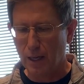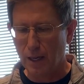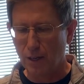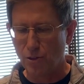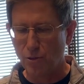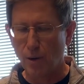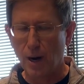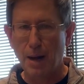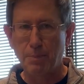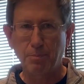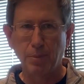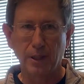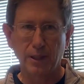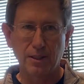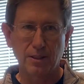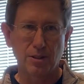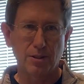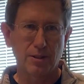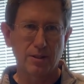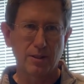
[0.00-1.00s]

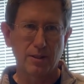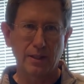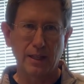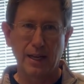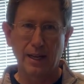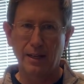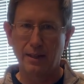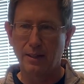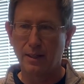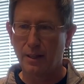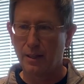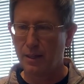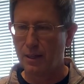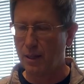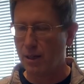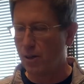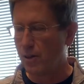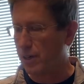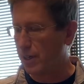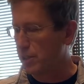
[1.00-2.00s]
droplets that
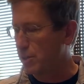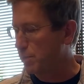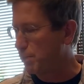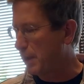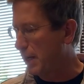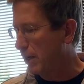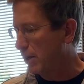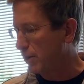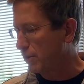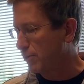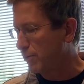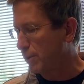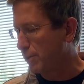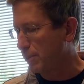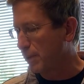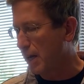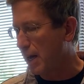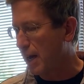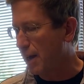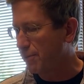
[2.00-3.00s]
are expelled from
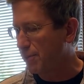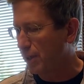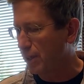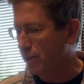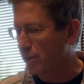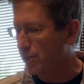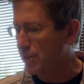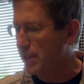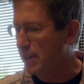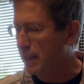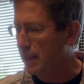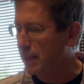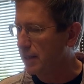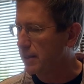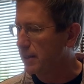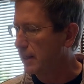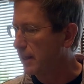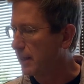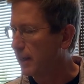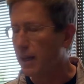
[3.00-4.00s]
coughing or
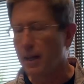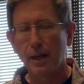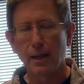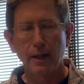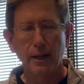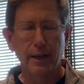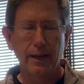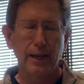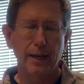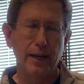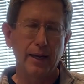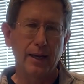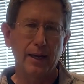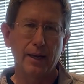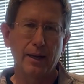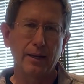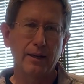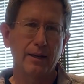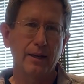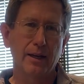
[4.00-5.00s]
sneezing.
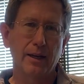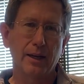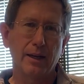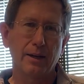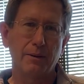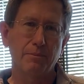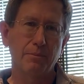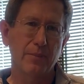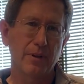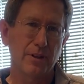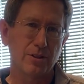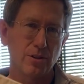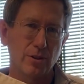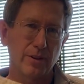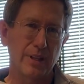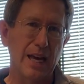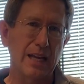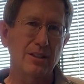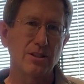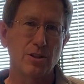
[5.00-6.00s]
And so
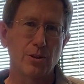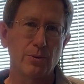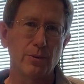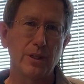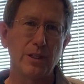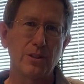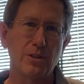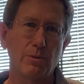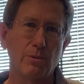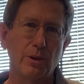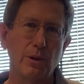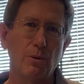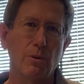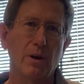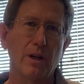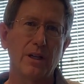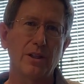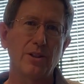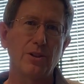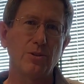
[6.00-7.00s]
that's the reason we
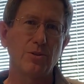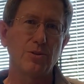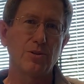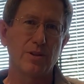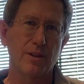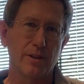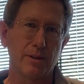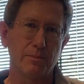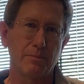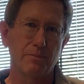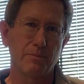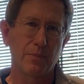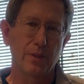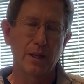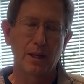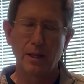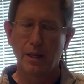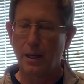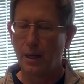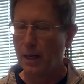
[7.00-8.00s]
want to use them.
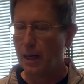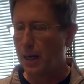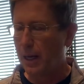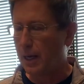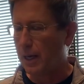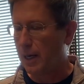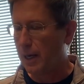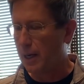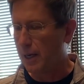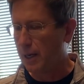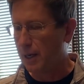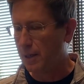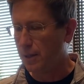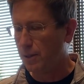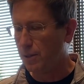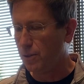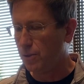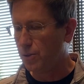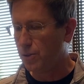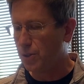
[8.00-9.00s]

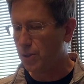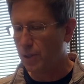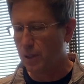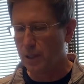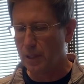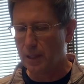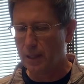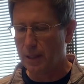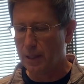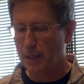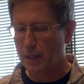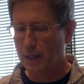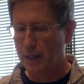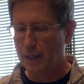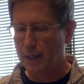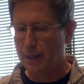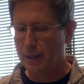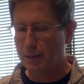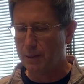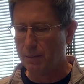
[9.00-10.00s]
You should
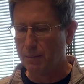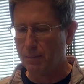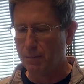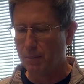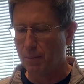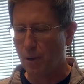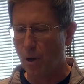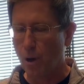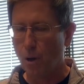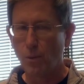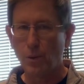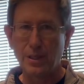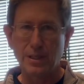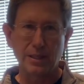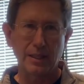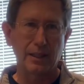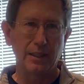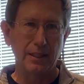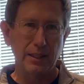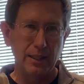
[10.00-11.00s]
always
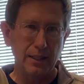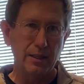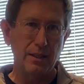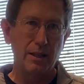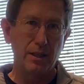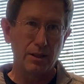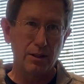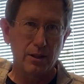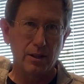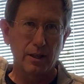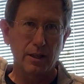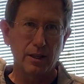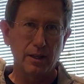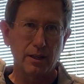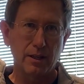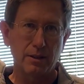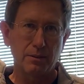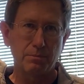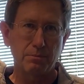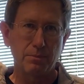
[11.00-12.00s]
clean
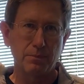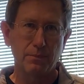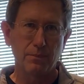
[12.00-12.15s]
the